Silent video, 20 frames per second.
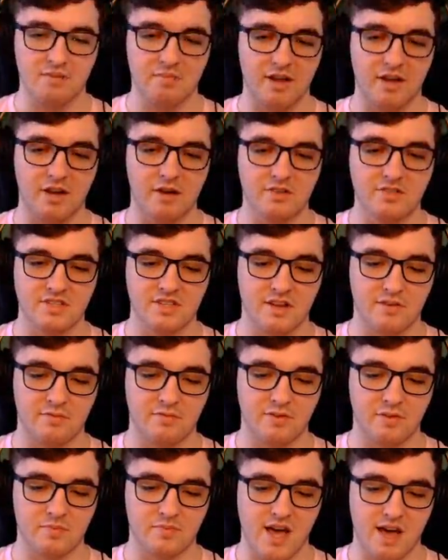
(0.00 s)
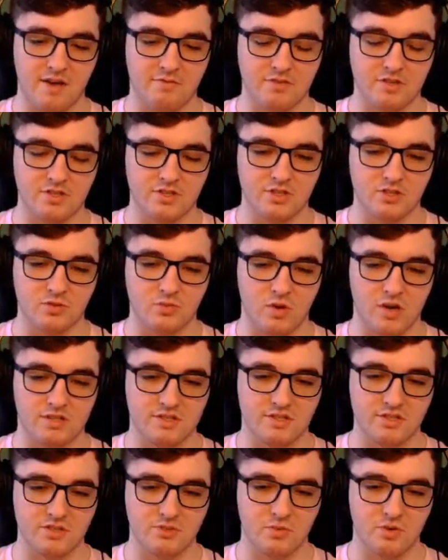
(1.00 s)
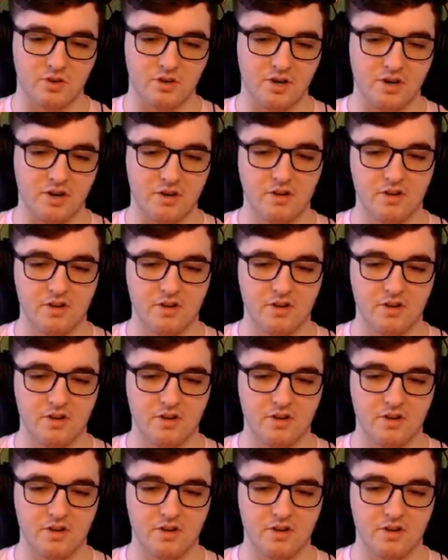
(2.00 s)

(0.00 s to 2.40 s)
my nose and then I flipped after. So let's watch this one here.